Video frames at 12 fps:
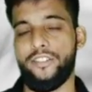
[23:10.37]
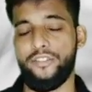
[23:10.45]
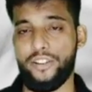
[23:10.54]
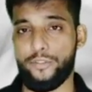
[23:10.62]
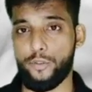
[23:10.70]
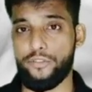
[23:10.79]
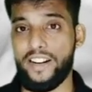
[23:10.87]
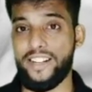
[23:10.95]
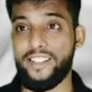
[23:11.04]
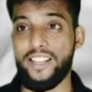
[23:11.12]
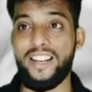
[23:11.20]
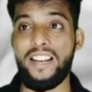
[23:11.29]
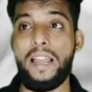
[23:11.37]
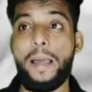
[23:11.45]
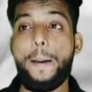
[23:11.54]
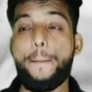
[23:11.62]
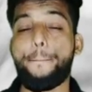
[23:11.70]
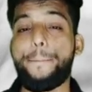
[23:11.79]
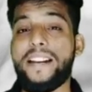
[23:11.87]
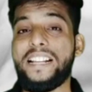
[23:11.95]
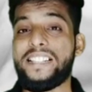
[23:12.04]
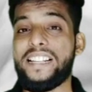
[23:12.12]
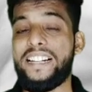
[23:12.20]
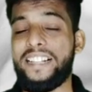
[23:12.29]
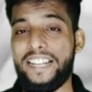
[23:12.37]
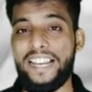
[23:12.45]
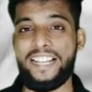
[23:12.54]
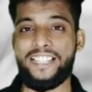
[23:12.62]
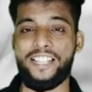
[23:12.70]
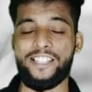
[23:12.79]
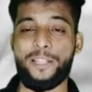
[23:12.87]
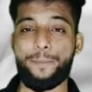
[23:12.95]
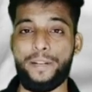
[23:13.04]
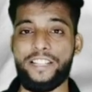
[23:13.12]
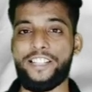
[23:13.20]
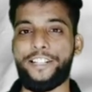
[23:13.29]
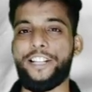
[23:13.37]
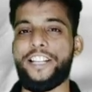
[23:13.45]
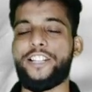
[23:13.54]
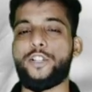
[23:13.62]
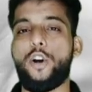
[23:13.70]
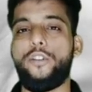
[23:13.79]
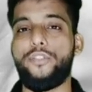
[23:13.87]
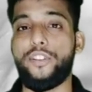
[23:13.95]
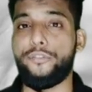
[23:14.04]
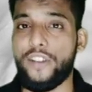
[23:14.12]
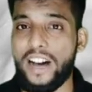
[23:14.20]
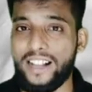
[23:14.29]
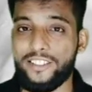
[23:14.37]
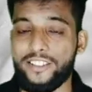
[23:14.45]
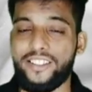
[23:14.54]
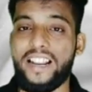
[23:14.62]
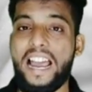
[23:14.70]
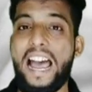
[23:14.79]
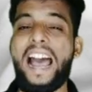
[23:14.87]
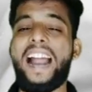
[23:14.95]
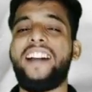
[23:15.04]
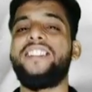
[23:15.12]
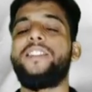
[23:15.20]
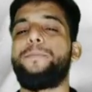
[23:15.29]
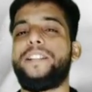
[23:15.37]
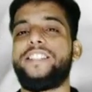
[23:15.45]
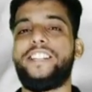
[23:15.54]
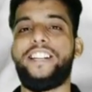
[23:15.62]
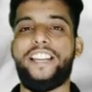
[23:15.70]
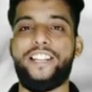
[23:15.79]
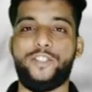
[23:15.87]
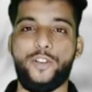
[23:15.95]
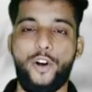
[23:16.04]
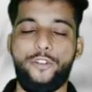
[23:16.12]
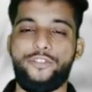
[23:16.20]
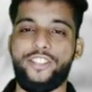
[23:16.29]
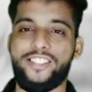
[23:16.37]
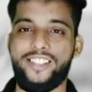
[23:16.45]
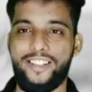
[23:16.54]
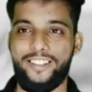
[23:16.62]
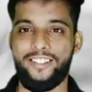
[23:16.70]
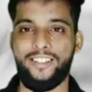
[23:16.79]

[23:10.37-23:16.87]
We have to find their present ages, the present age of the father and the present age of the son.